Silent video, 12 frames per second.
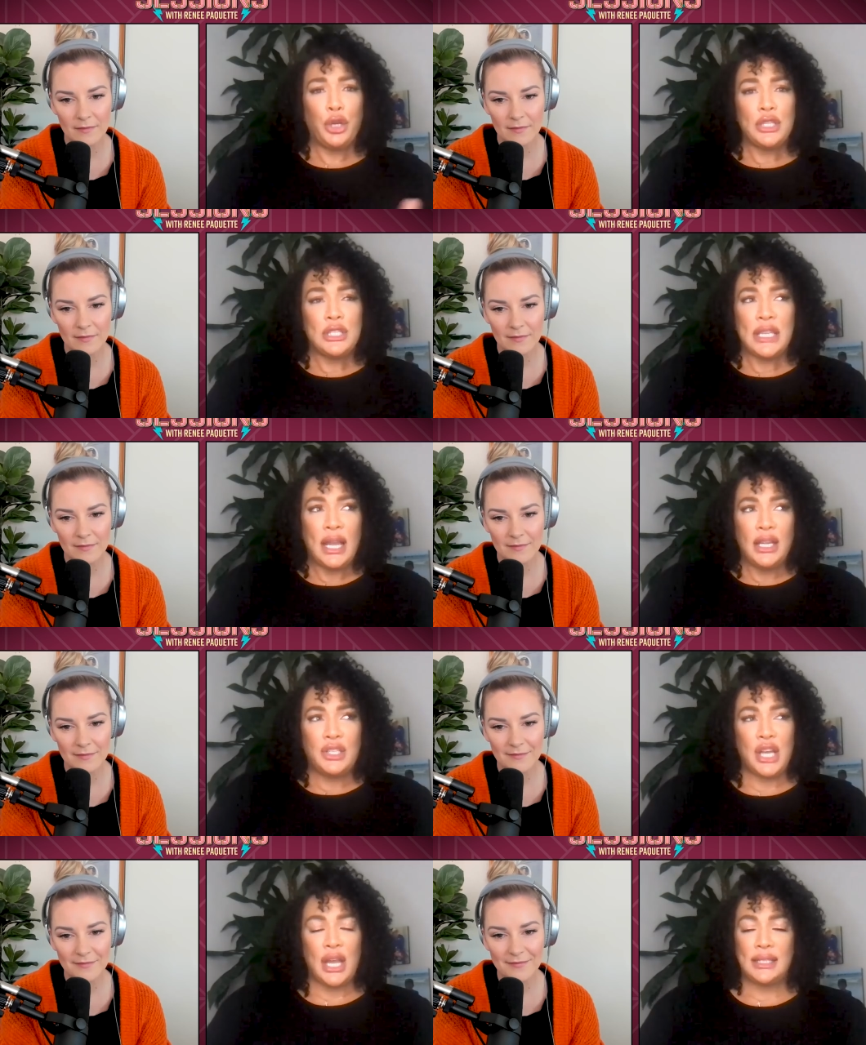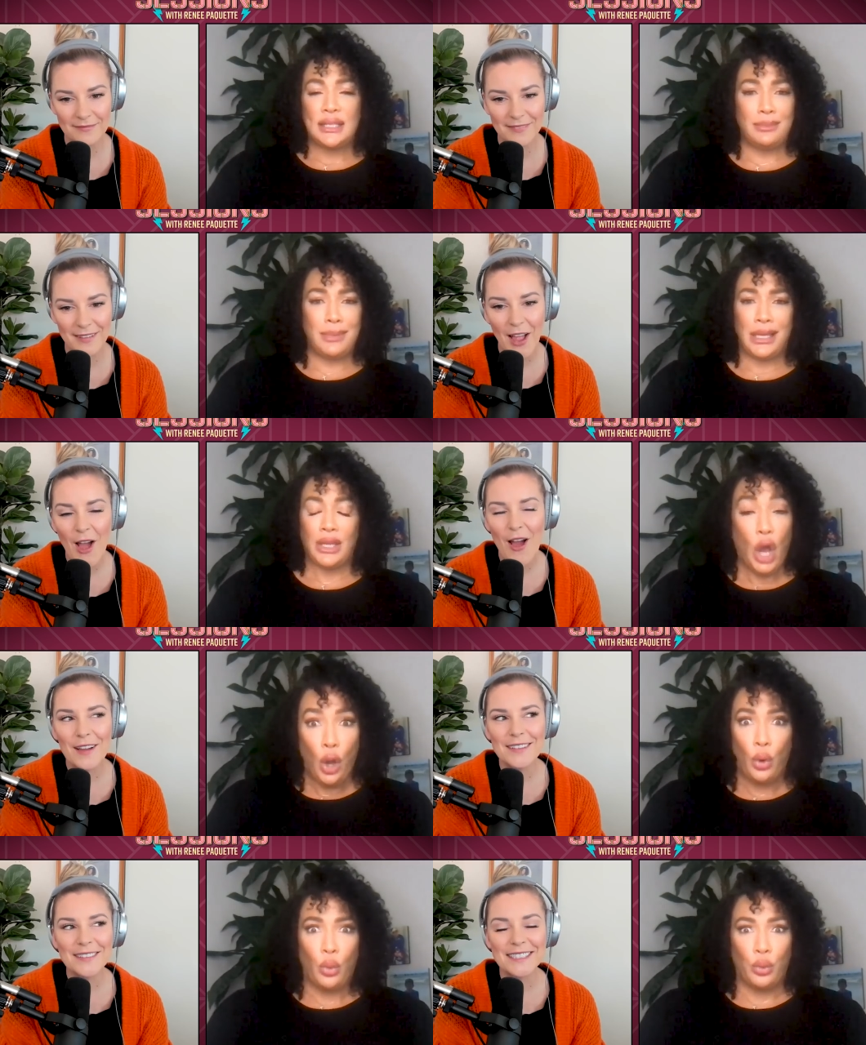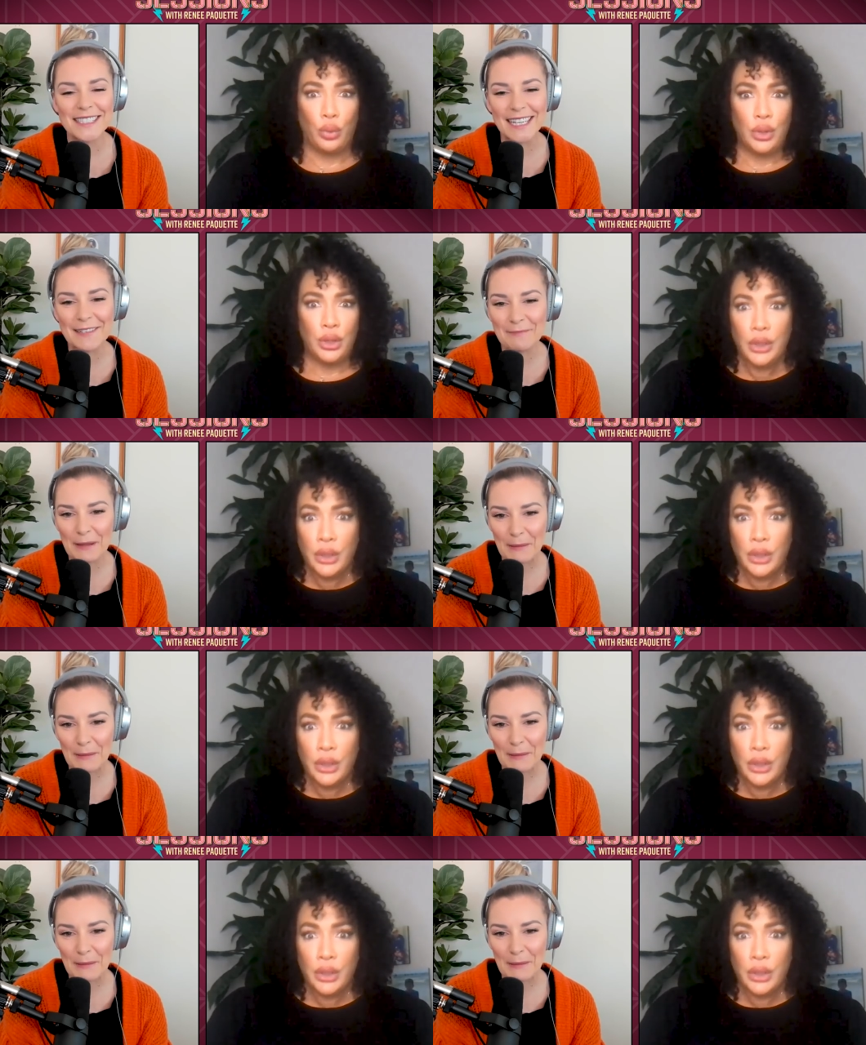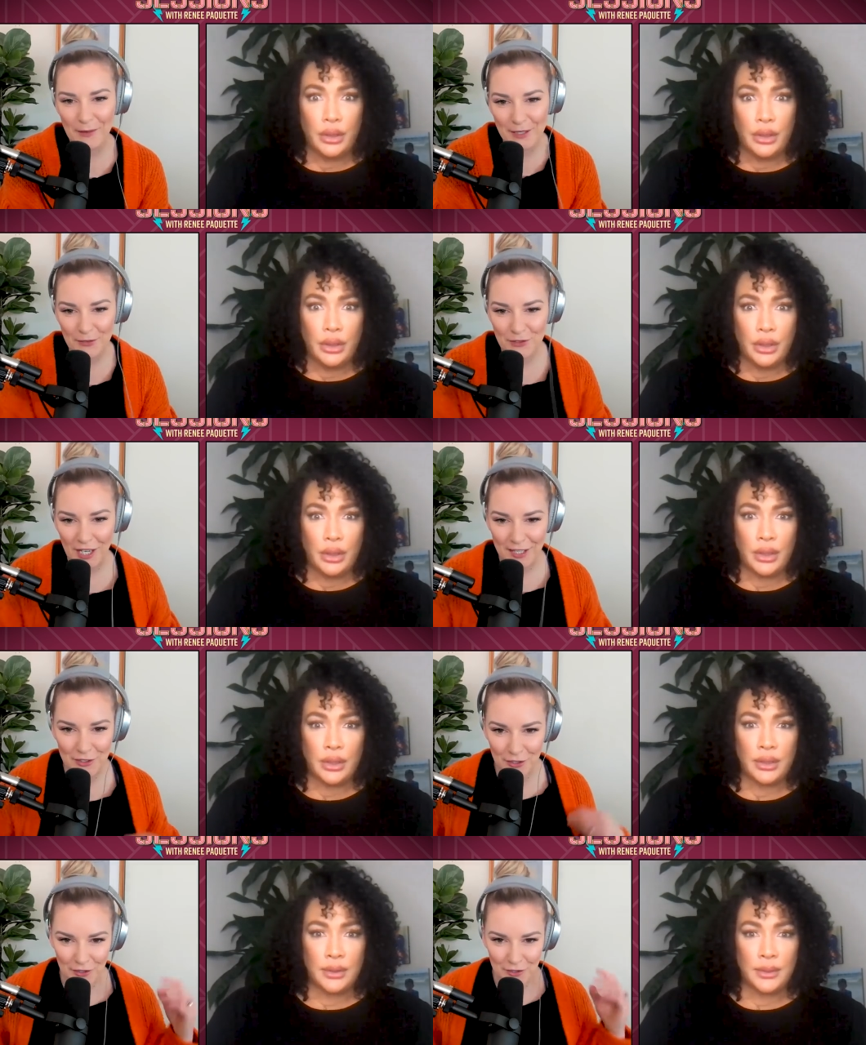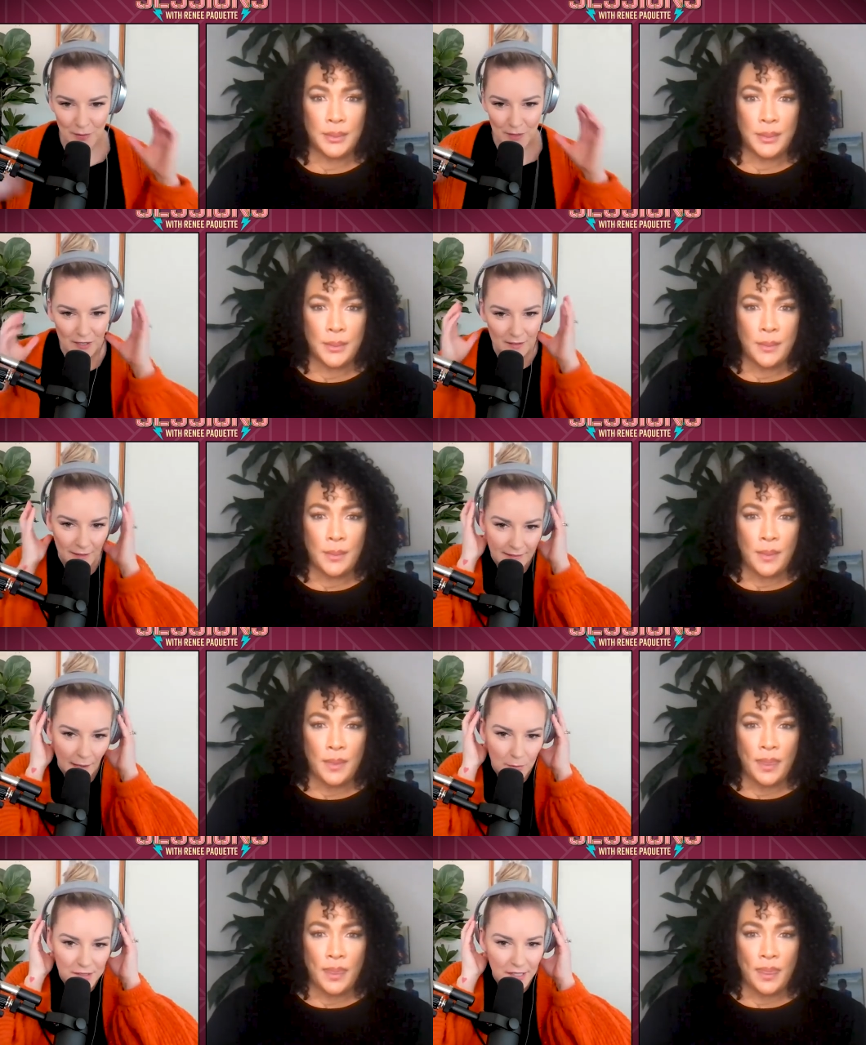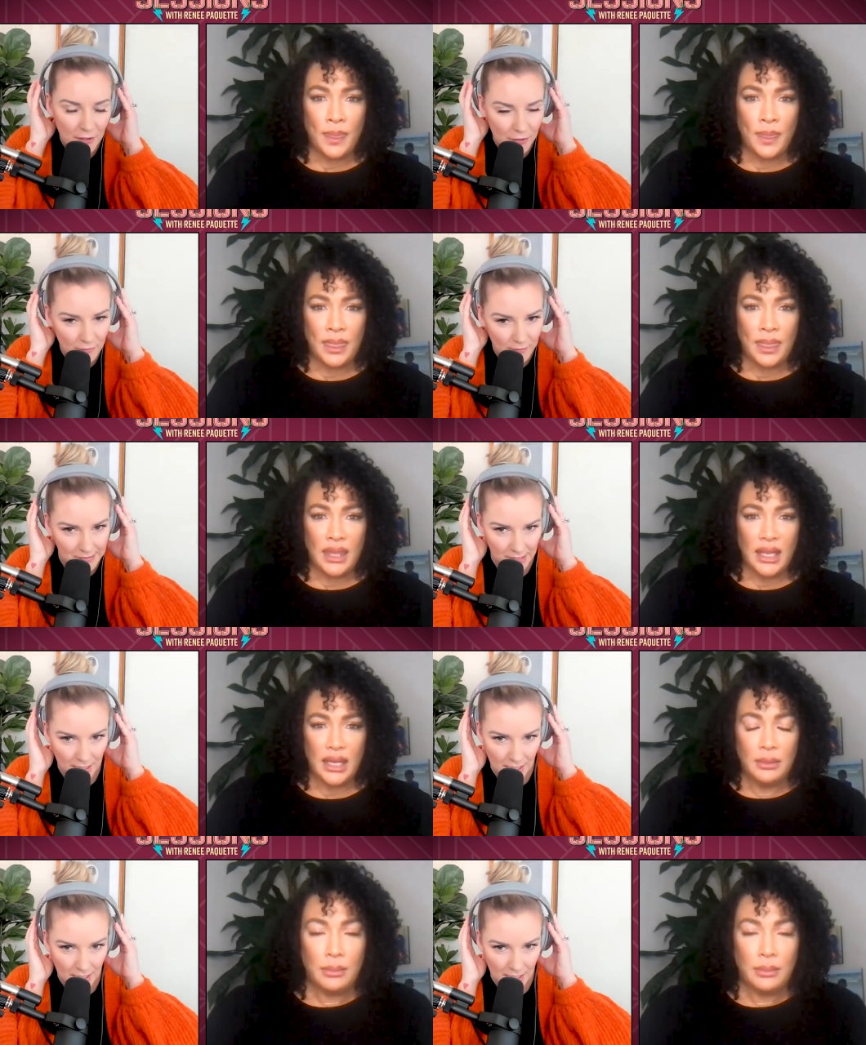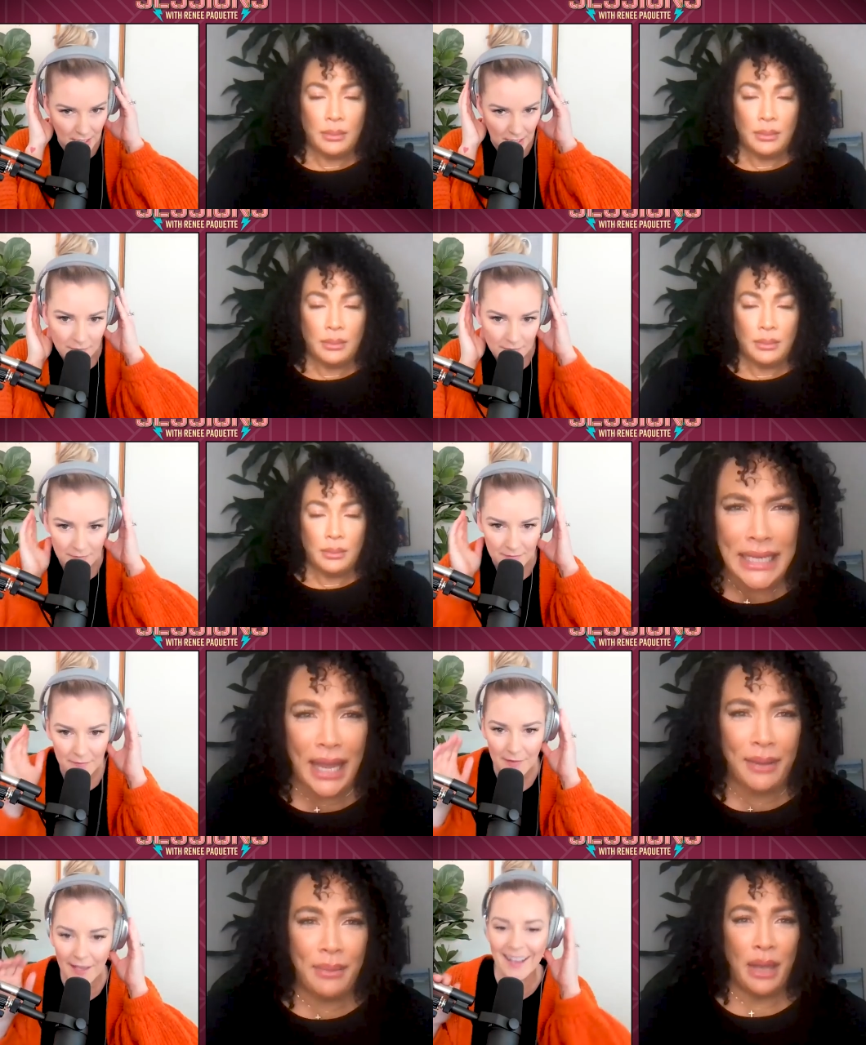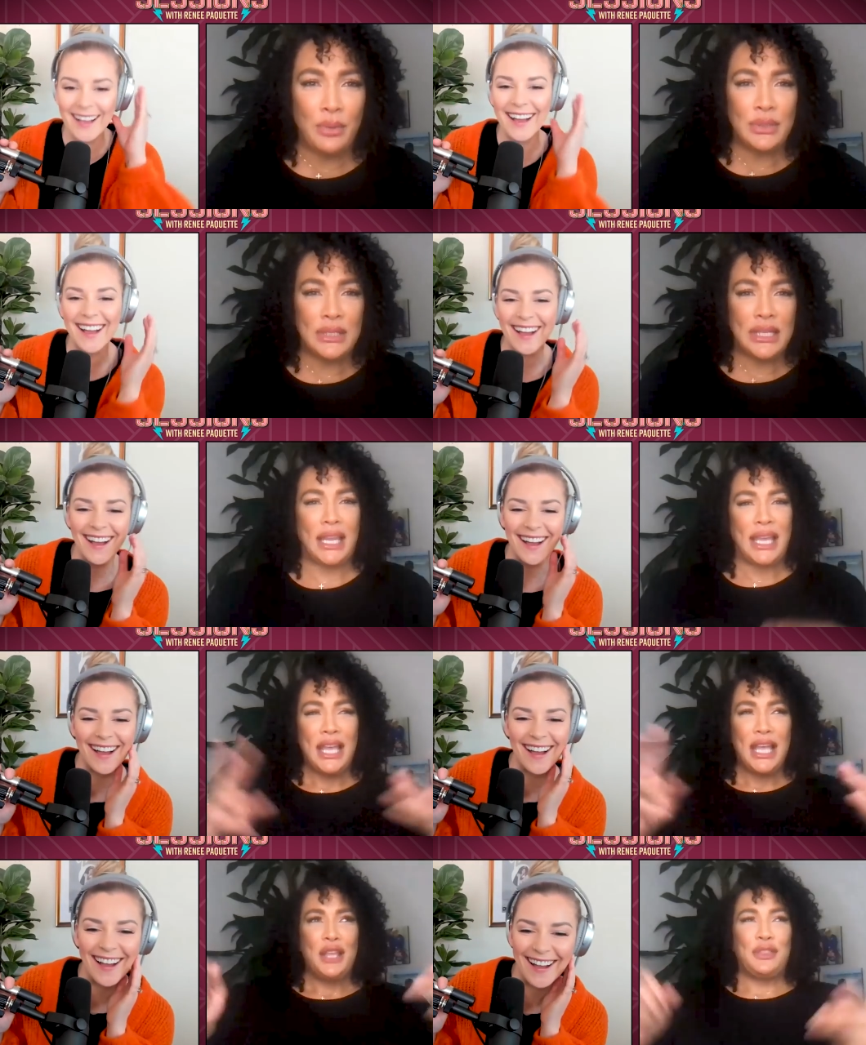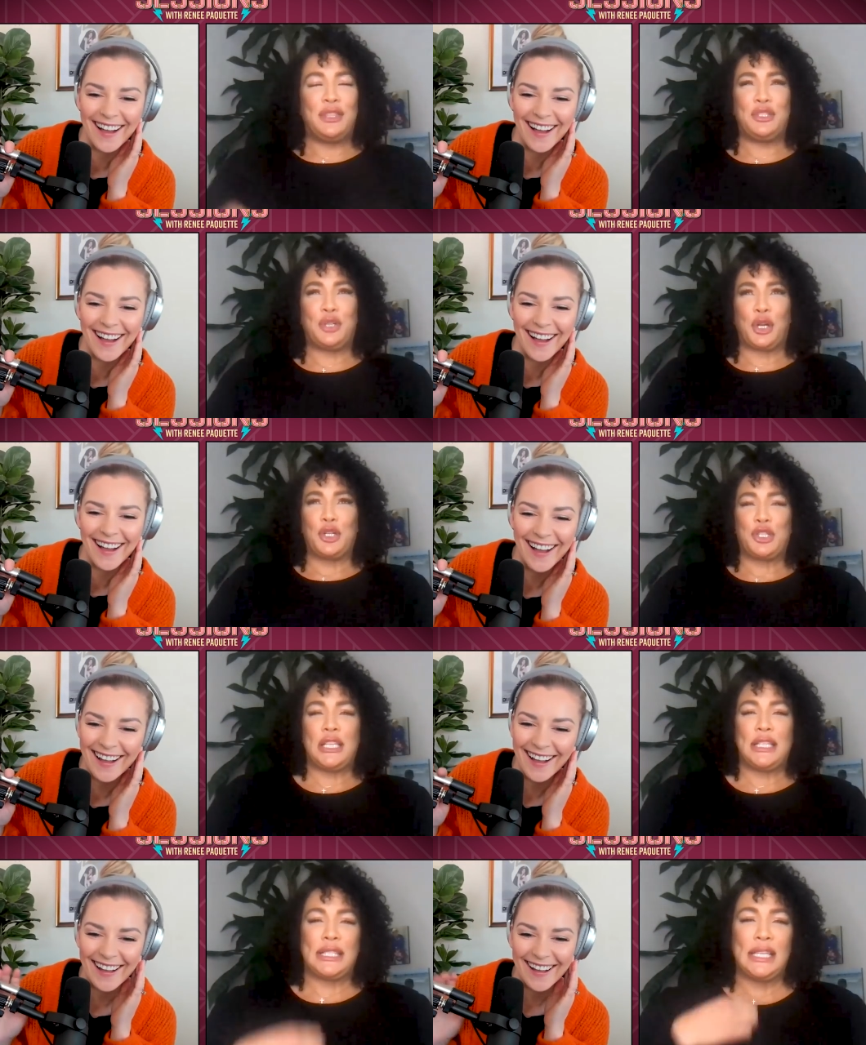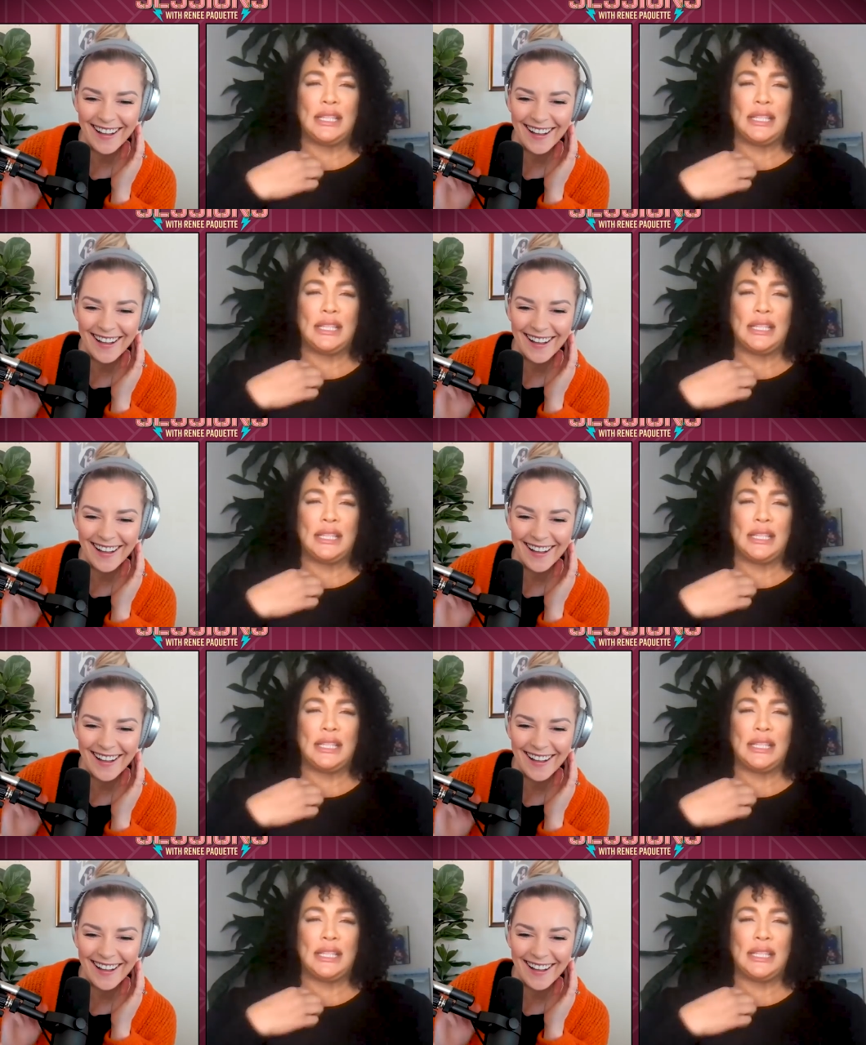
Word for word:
Speaker 1: just Nia Jax. And I'm like, no.
Speaker 2: Didn't people think when you changed your Twitter that that was like your new wrestling
Speaker 1: name? My new wrestling name. It was like the dirt sheets, like,